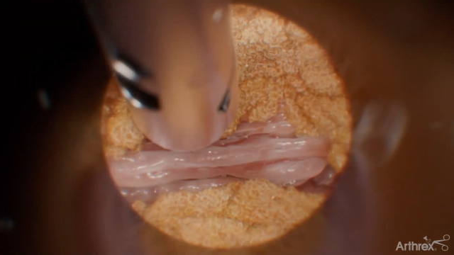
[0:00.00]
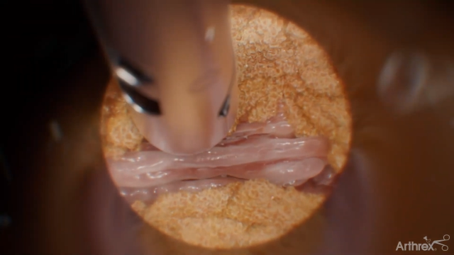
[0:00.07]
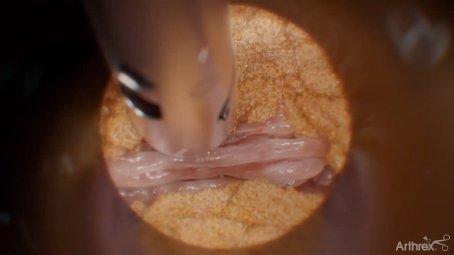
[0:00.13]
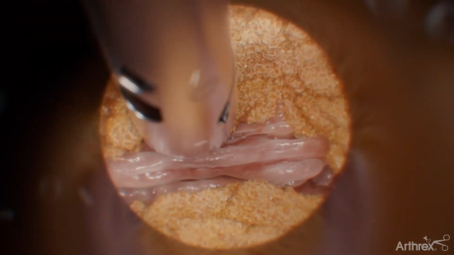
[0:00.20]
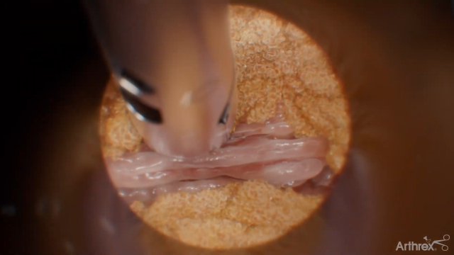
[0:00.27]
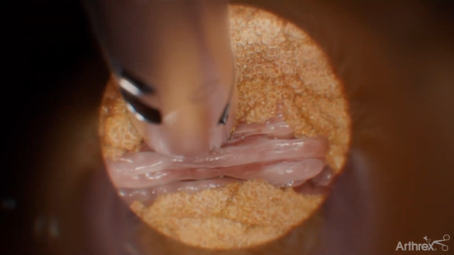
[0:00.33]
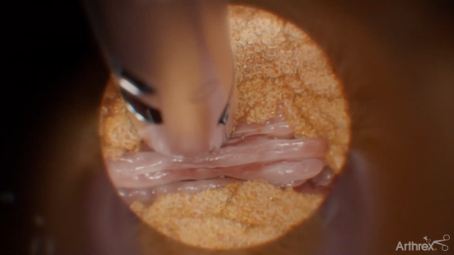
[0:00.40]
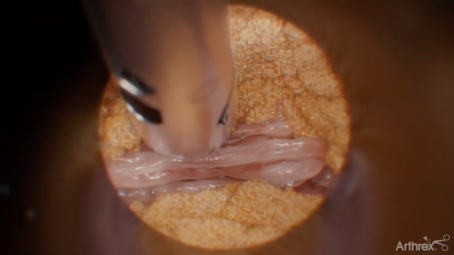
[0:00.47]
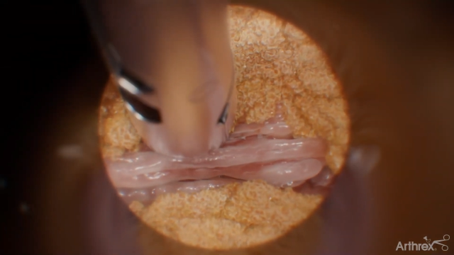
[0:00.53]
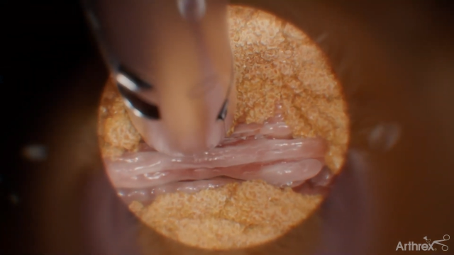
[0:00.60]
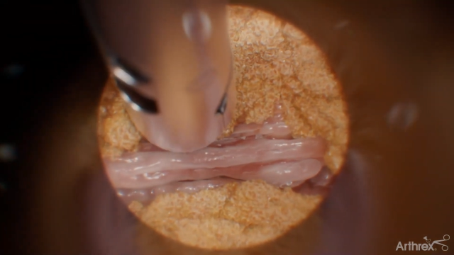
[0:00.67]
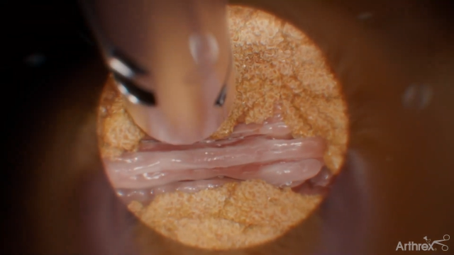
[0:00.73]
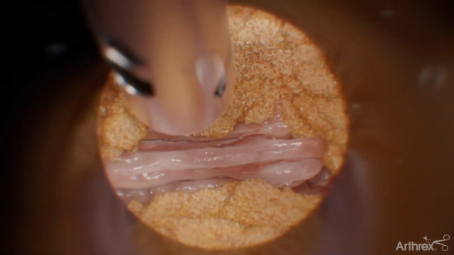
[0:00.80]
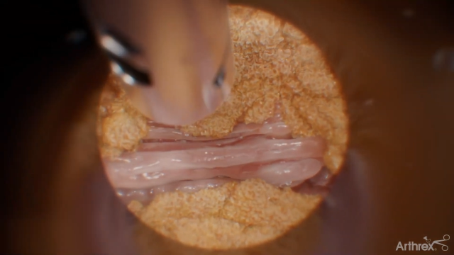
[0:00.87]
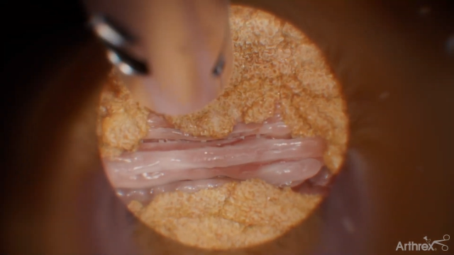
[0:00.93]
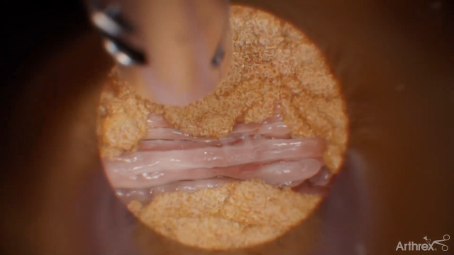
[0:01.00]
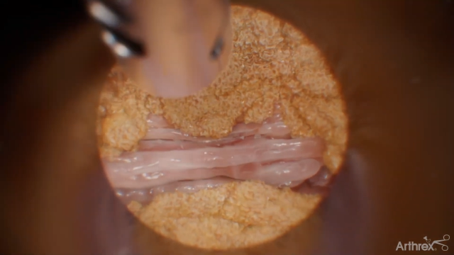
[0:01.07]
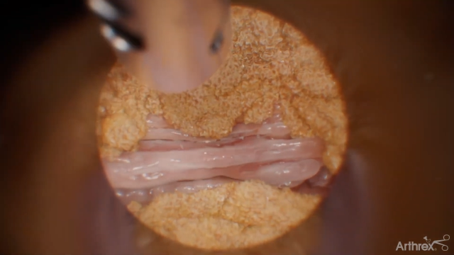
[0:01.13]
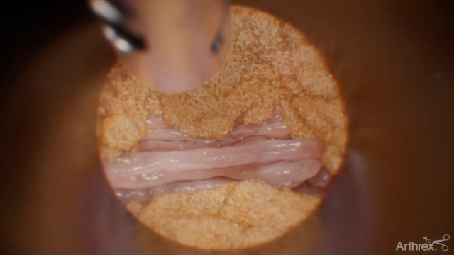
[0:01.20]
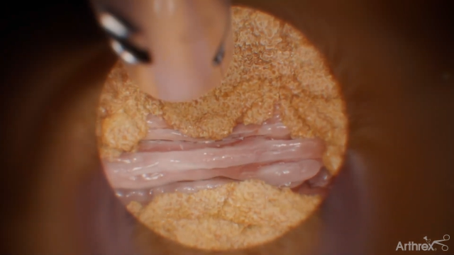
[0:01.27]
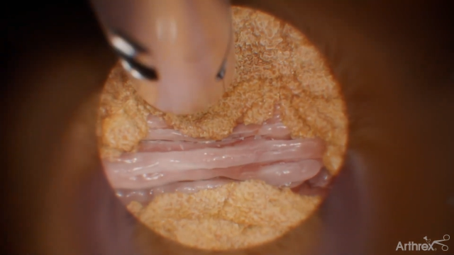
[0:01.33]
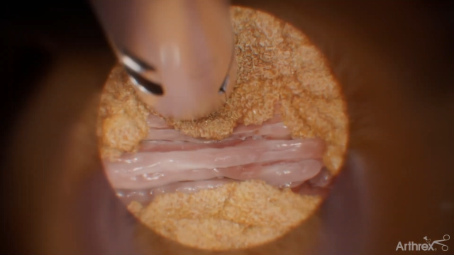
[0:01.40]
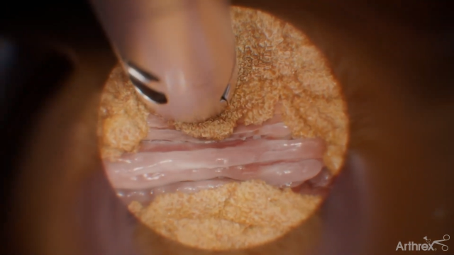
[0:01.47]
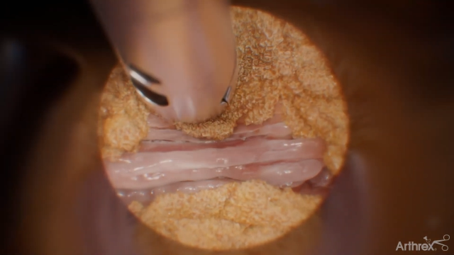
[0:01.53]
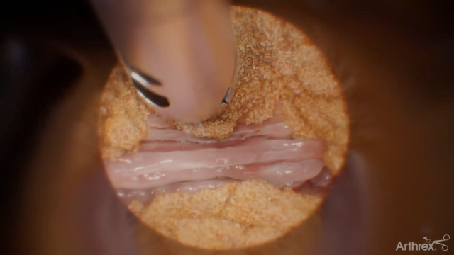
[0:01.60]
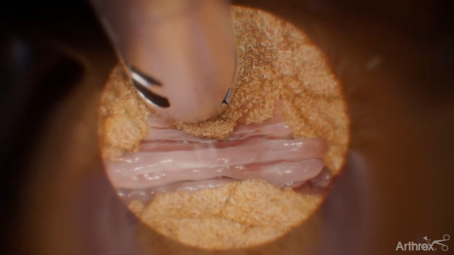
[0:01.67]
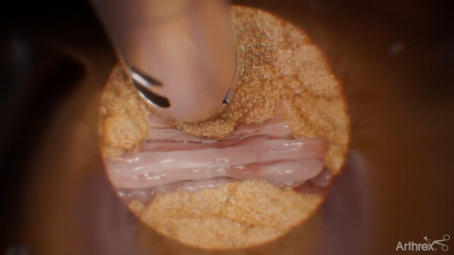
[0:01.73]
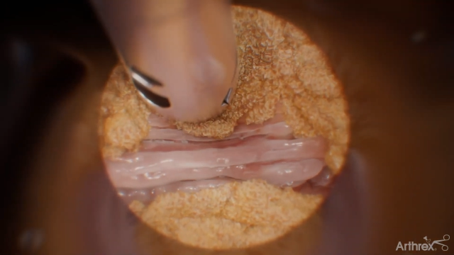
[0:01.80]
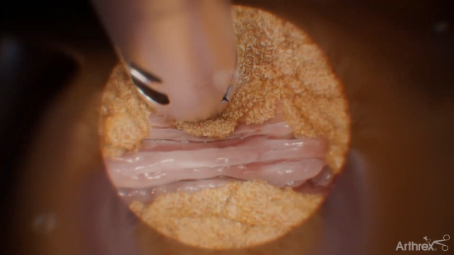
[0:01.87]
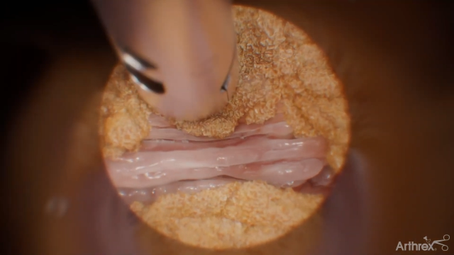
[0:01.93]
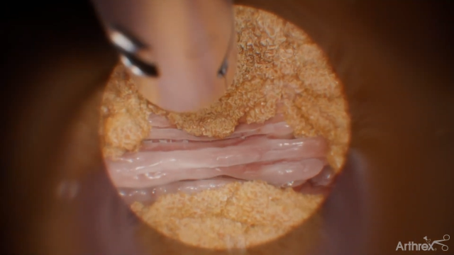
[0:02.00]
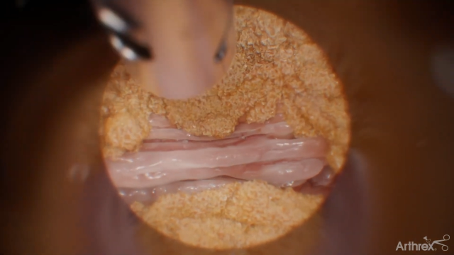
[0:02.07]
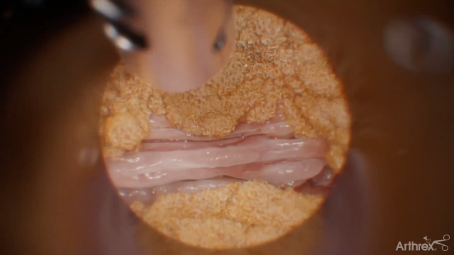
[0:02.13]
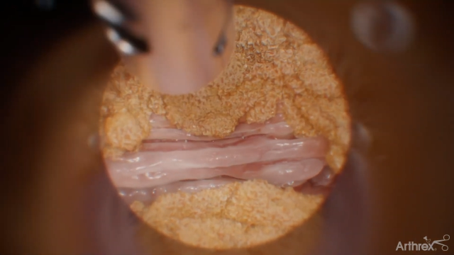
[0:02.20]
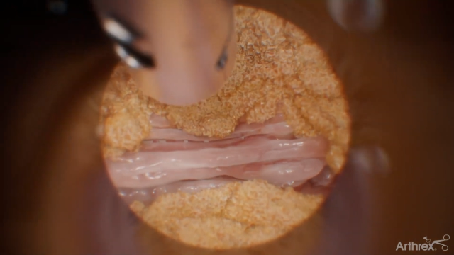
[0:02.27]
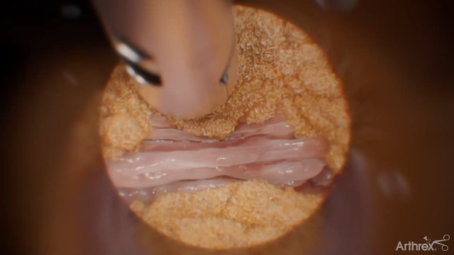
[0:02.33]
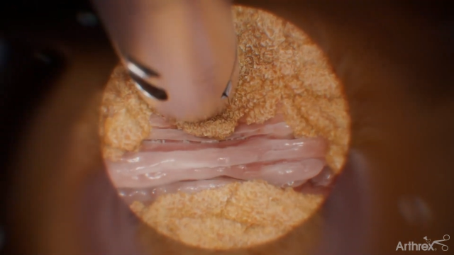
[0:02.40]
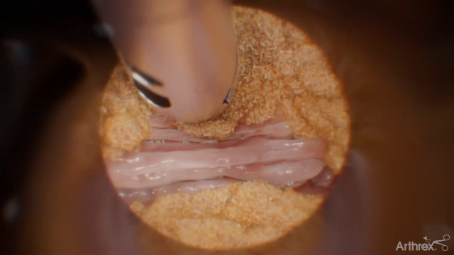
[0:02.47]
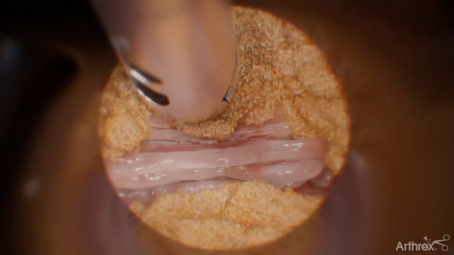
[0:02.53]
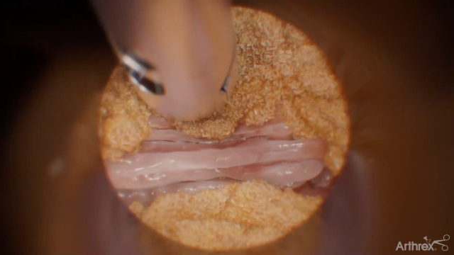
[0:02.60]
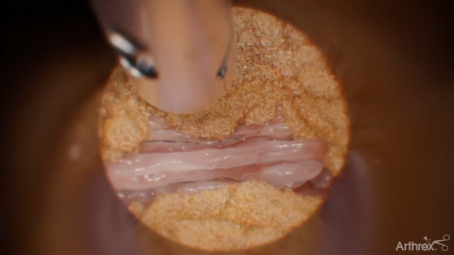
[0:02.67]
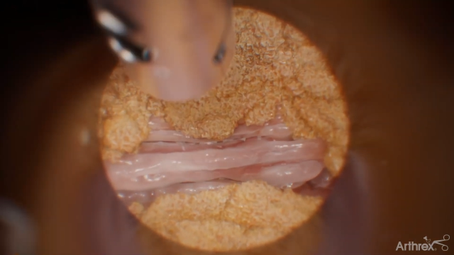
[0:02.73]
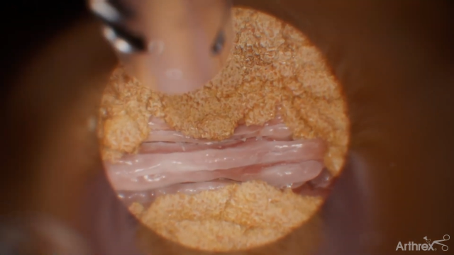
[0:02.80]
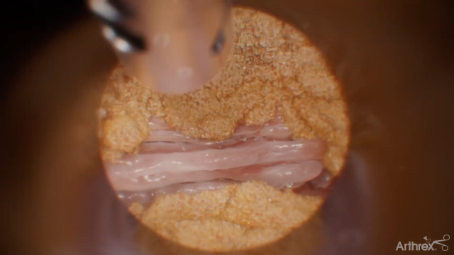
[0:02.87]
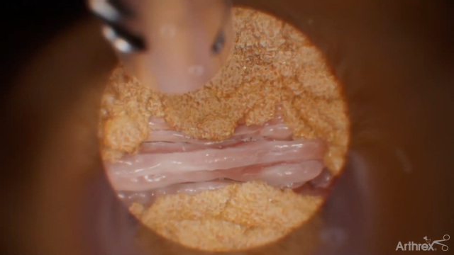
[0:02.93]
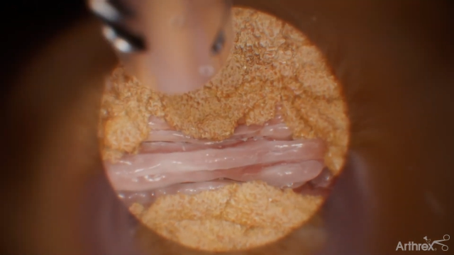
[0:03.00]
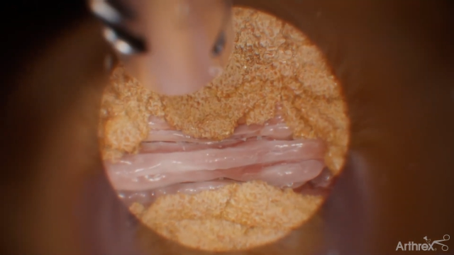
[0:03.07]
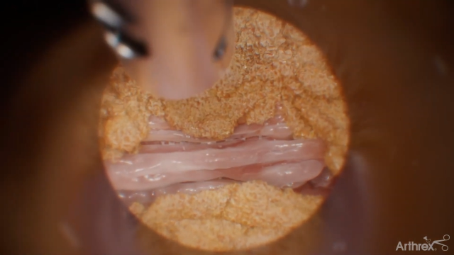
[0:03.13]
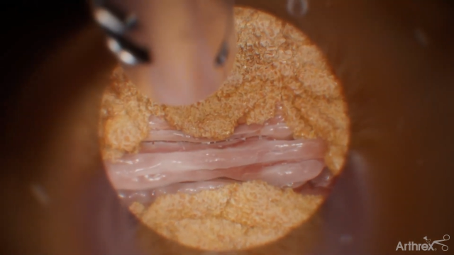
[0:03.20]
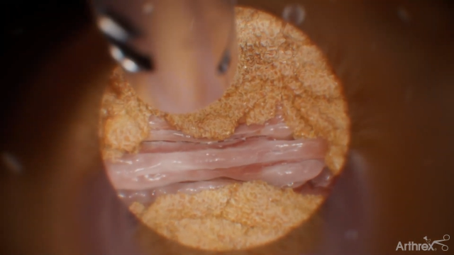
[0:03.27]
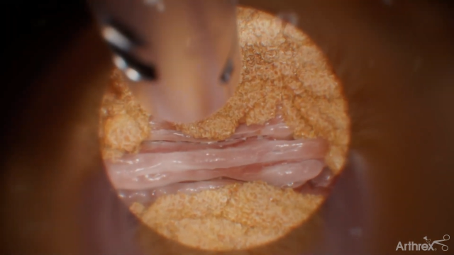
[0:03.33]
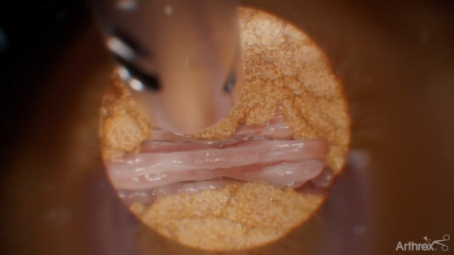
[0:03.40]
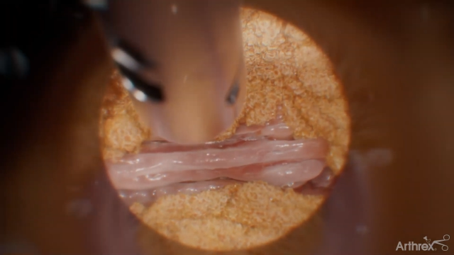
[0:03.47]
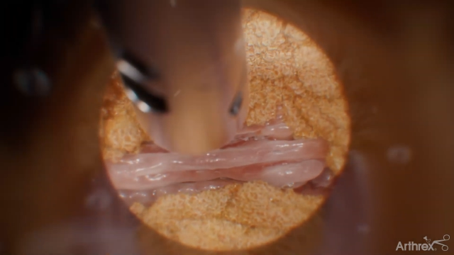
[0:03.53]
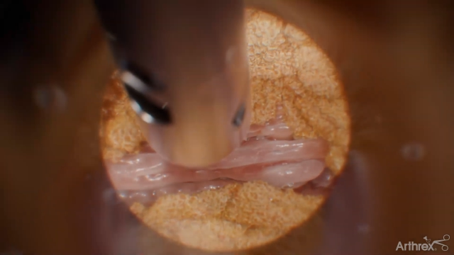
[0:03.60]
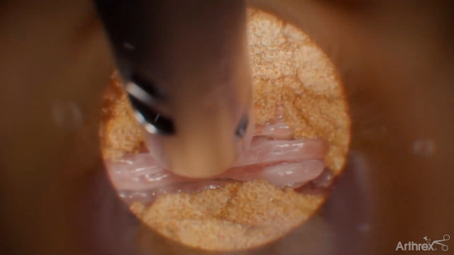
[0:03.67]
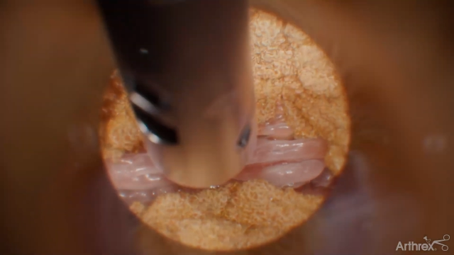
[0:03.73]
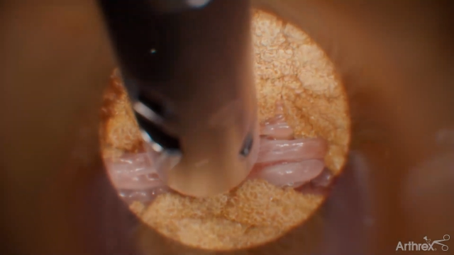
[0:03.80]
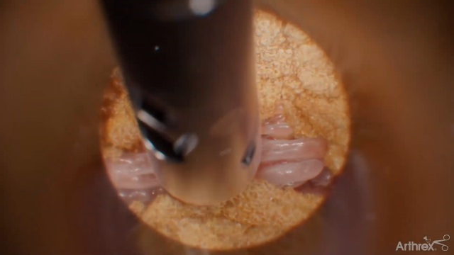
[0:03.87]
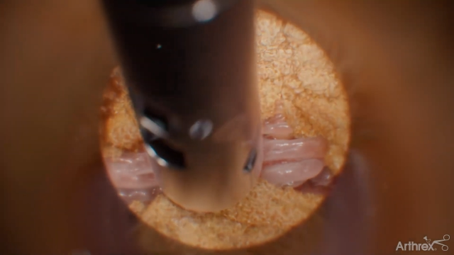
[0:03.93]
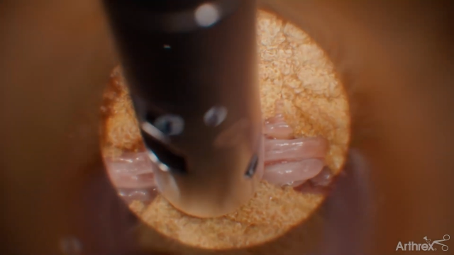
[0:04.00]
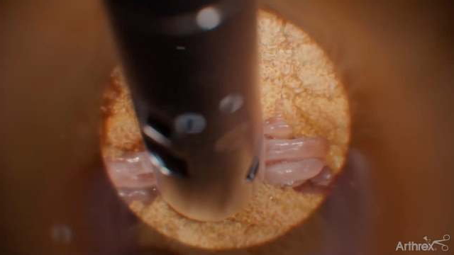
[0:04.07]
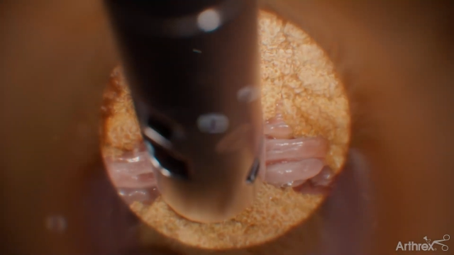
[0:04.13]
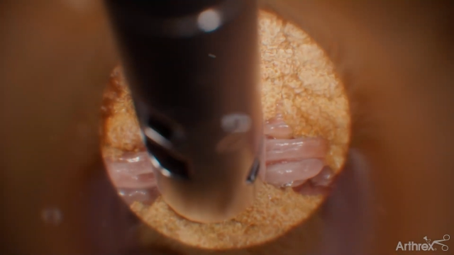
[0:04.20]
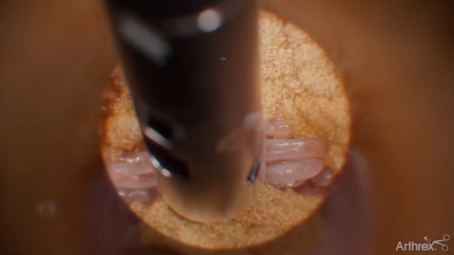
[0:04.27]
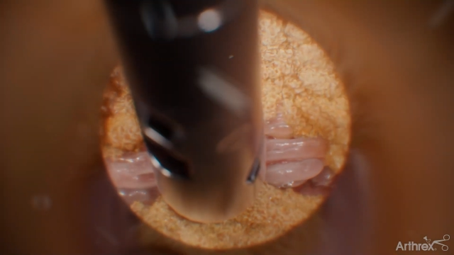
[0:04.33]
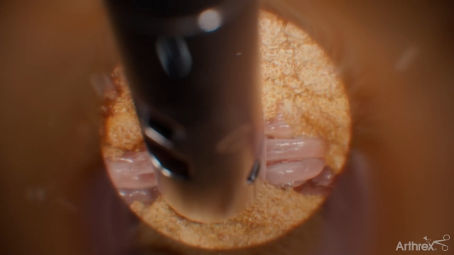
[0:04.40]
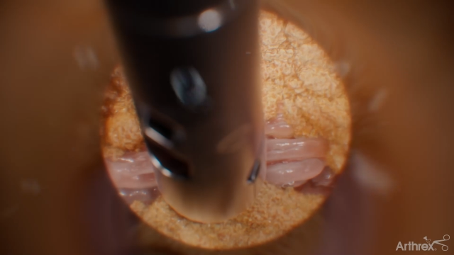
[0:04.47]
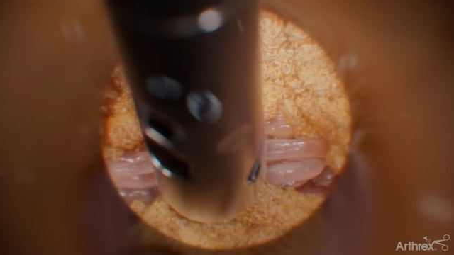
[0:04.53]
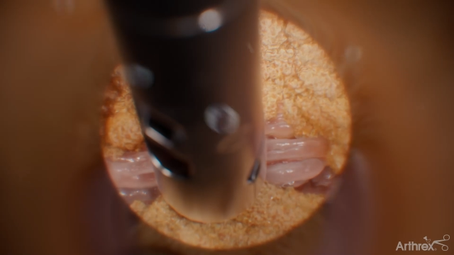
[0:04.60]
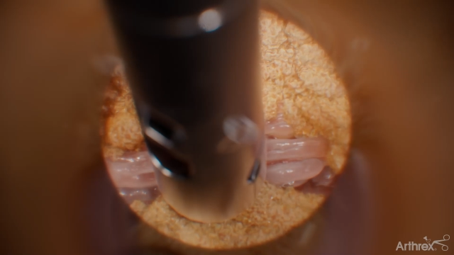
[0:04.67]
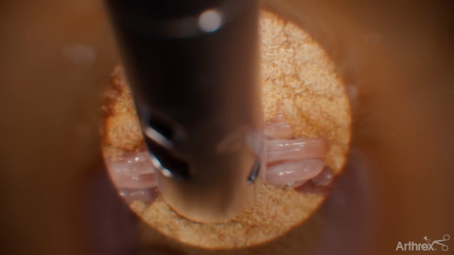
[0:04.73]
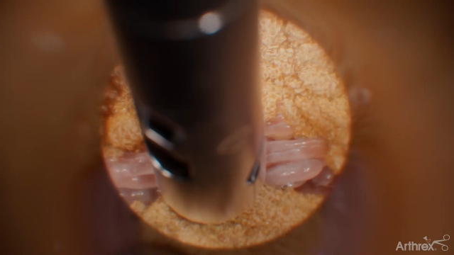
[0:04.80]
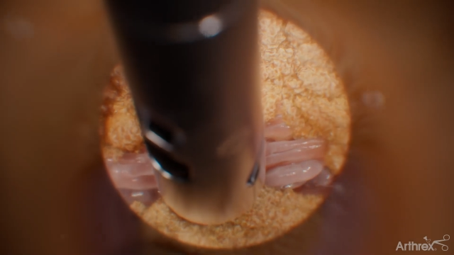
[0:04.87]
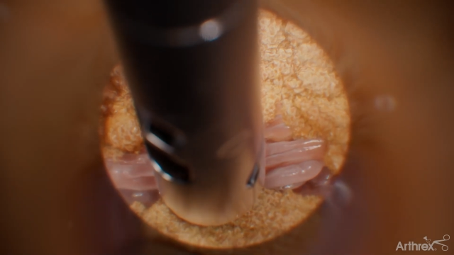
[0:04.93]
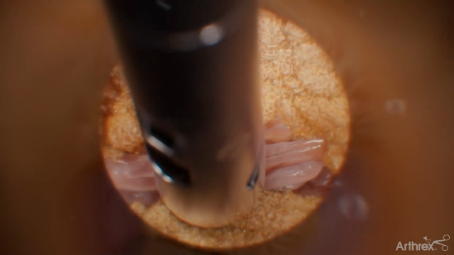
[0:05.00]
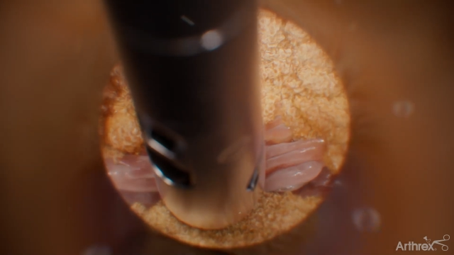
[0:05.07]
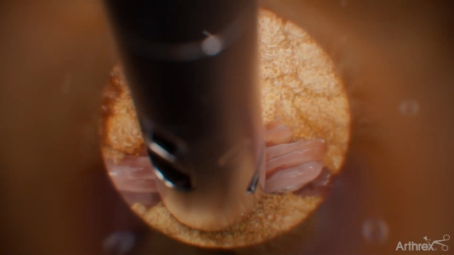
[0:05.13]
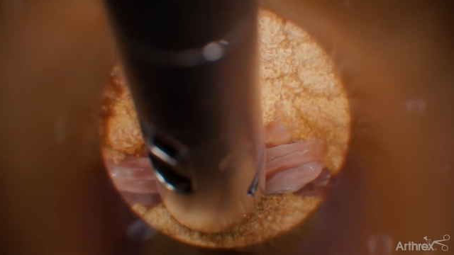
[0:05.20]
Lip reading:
(no speaker visible)